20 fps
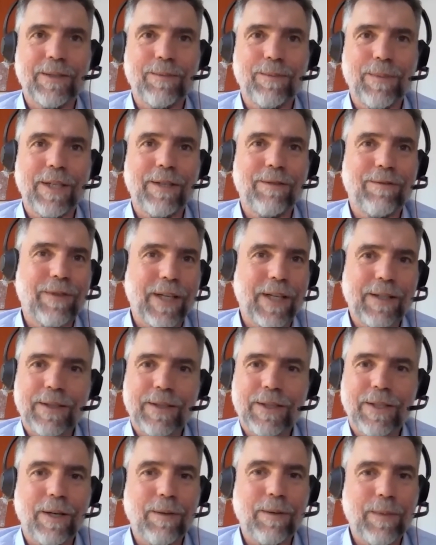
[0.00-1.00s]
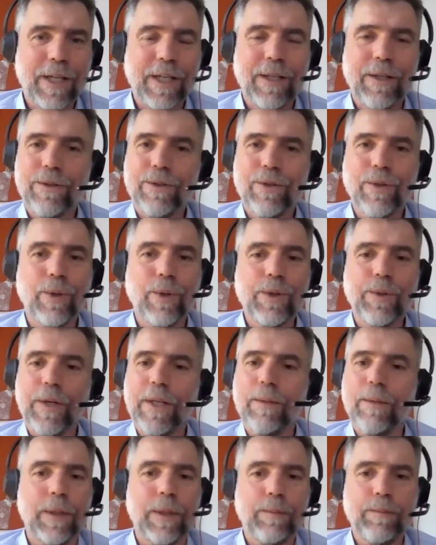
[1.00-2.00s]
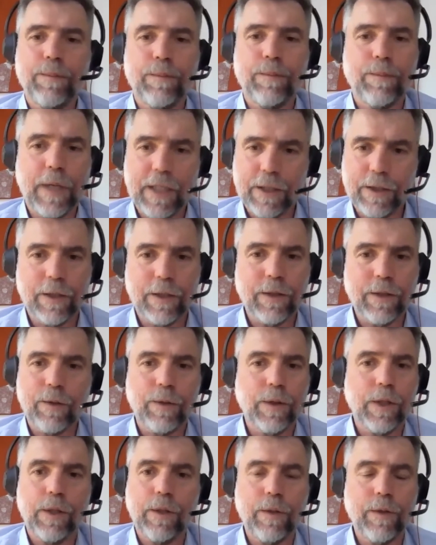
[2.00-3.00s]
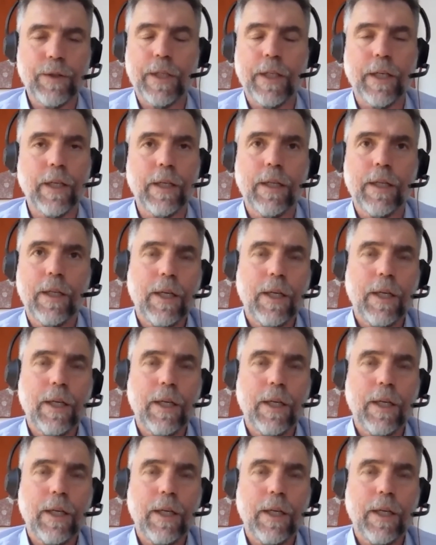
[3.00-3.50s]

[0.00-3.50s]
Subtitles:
But in fact, so many, you talk to other patients who are using it,